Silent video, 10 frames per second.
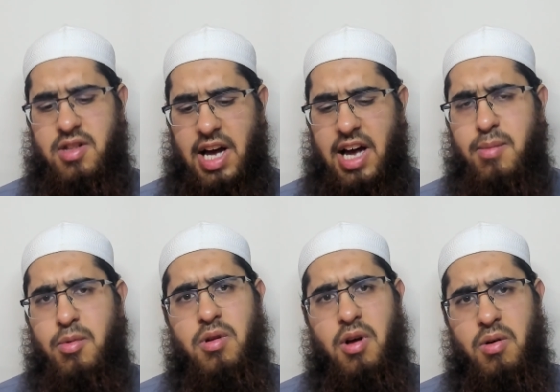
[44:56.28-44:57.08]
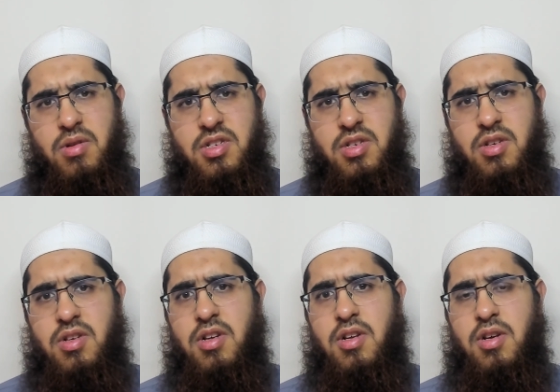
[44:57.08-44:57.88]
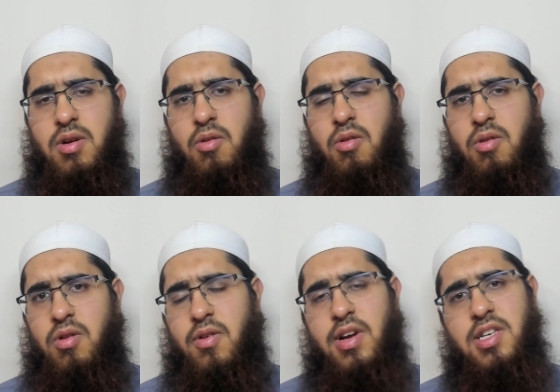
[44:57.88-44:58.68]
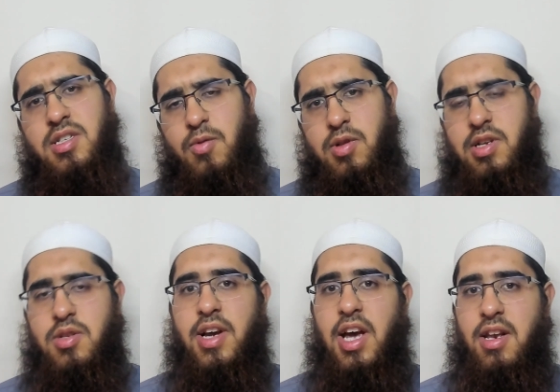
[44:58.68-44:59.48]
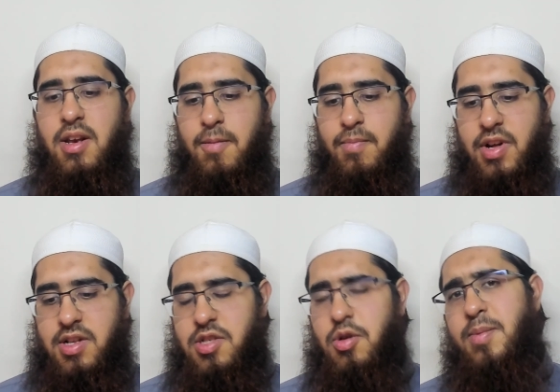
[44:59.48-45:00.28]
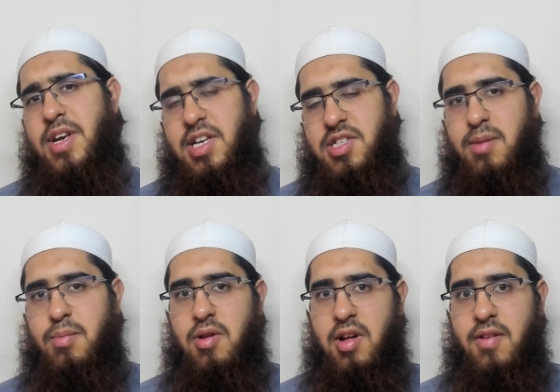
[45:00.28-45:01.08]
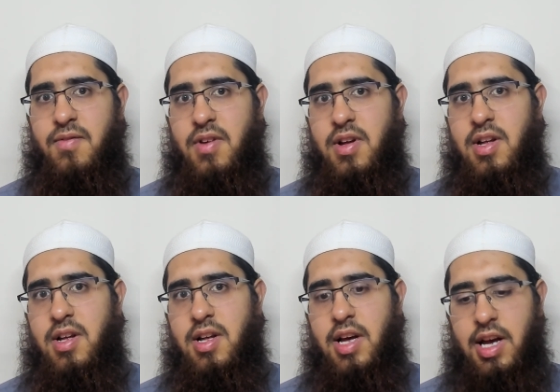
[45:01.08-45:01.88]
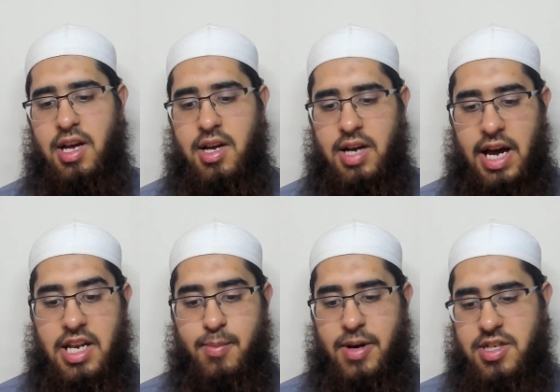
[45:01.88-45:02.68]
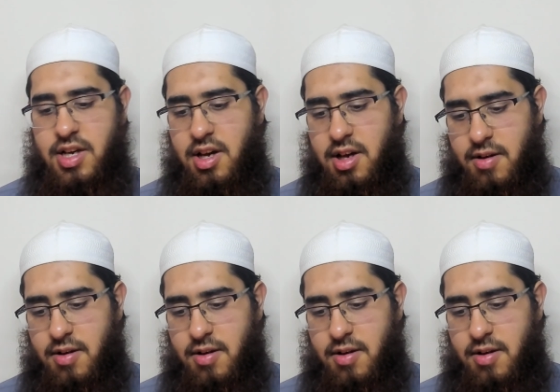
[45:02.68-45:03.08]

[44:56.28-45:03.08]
the animal goat, or greatest of all time? So again, this could be an example of a enigmatic